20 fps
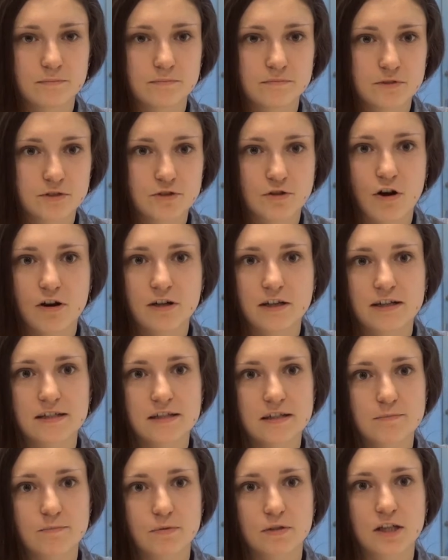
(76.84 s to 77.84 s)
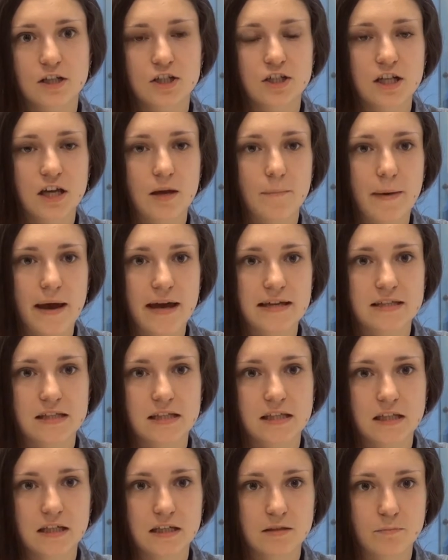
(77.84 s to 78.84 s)
strongest production
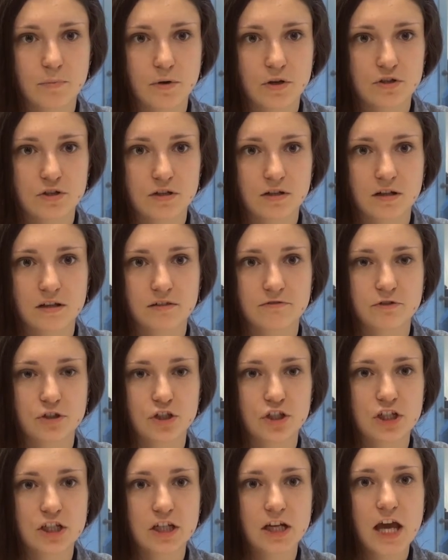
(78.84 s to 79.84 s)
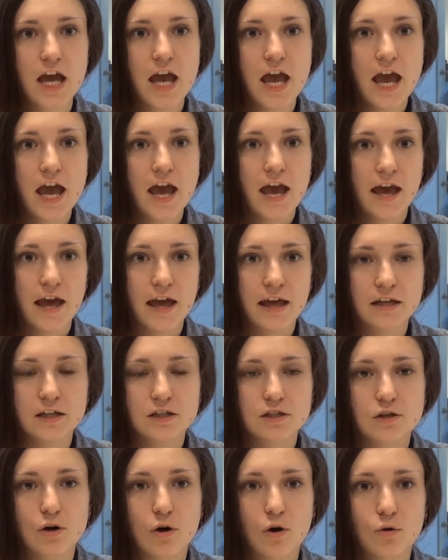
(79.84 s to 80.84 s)
capacity in Persian Gulf region and
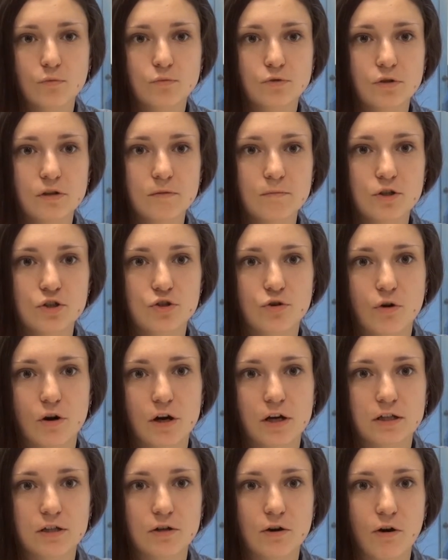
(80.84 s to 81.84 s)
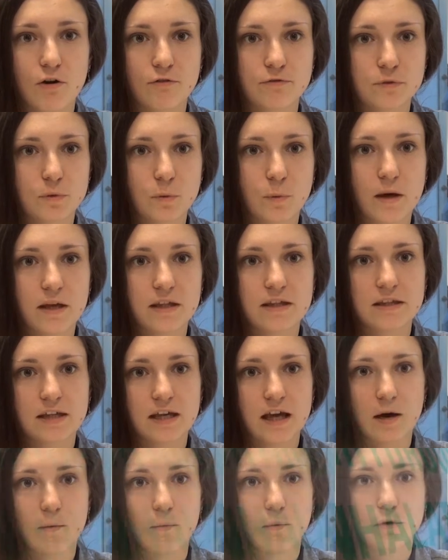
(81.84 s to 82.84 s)
is home to the majority of 20
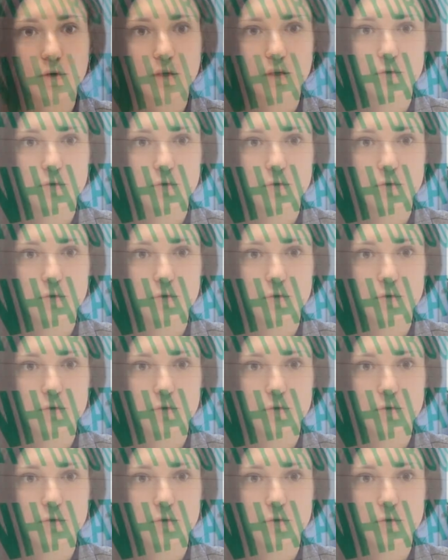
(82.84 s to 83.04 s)
ammonia